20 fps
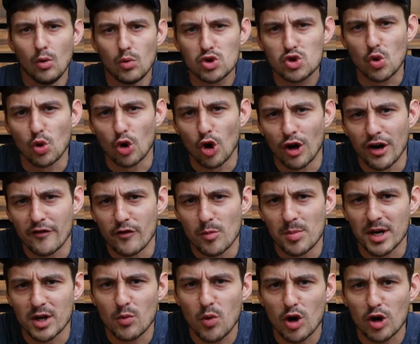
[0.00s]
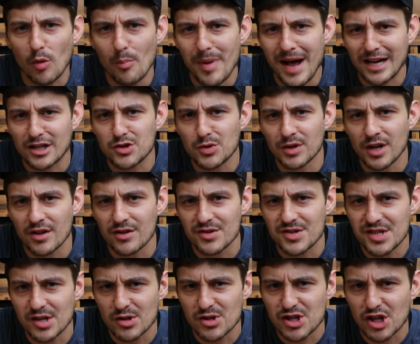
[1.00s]
What's going on, everybody? Welcome back to another
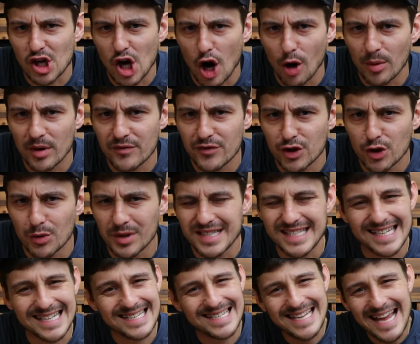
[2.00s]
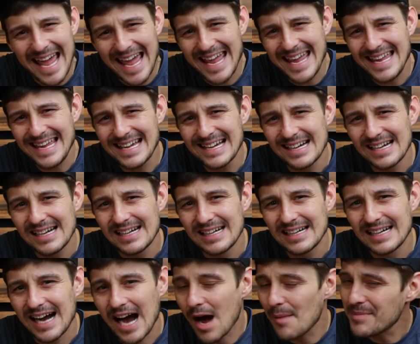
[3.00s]
Zeal Cigar review, and today
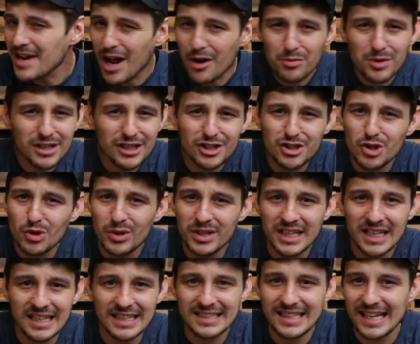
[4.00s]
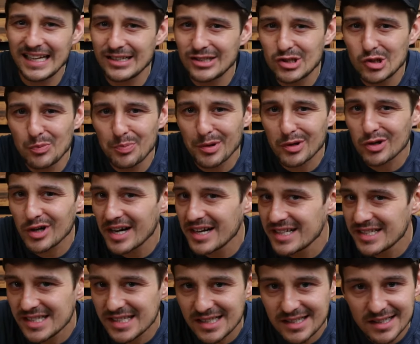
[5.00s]
I'm not really doing anything super
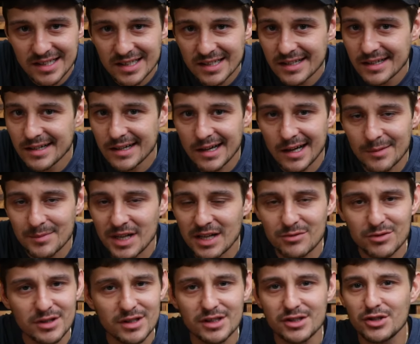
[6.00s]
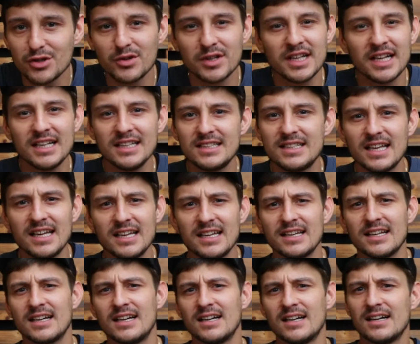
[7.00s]
crazy. I'm not really doing
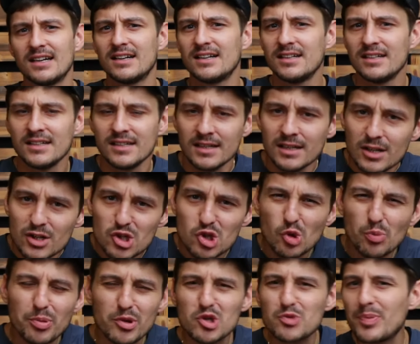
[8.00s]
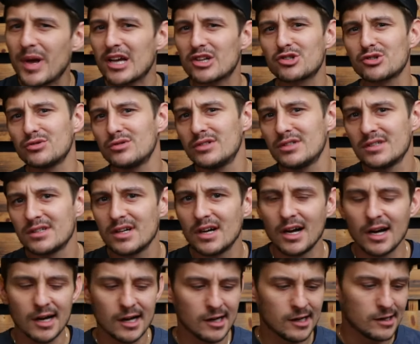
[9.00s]
anything super special.
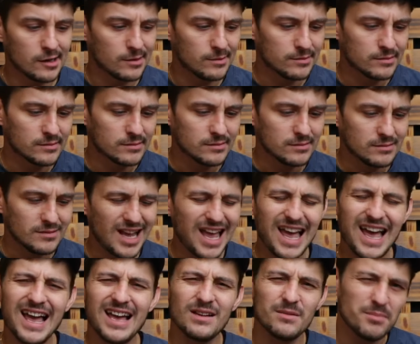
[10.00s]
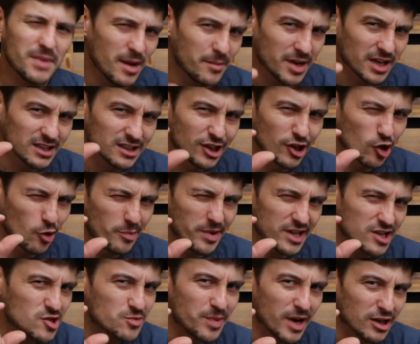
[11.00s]
Maybe a little
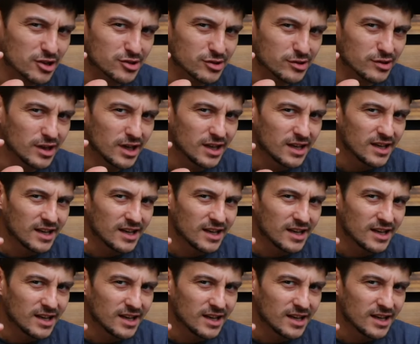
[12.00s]
bit special,